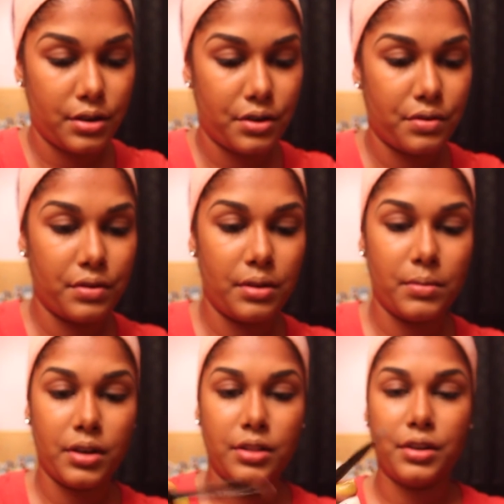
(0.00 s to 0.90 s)
cream
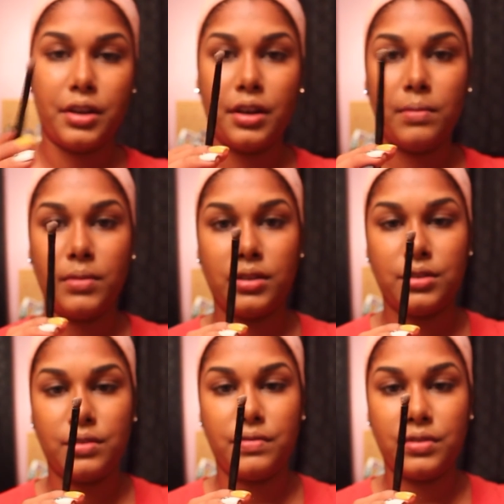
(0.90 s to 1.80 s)
color here. I'm not
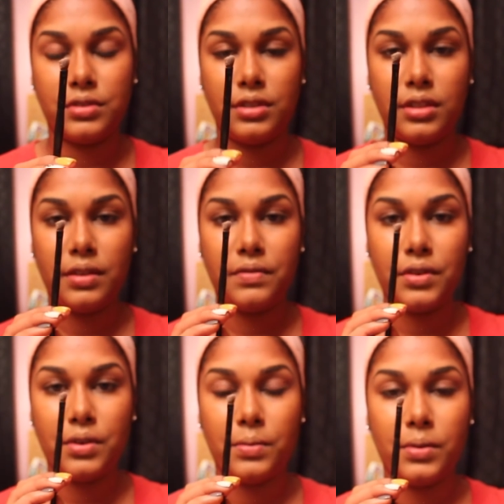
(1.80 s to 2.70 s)
sure if you see that
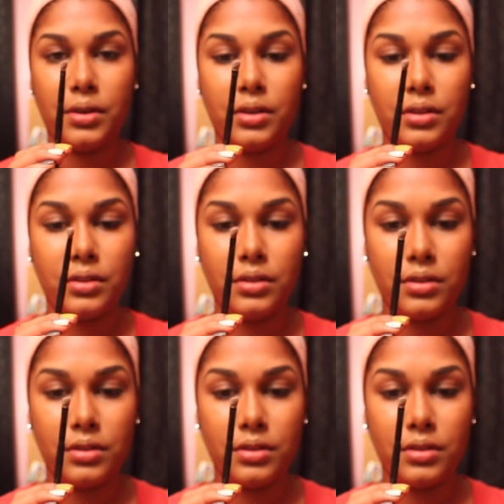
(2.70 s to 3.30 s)
very well.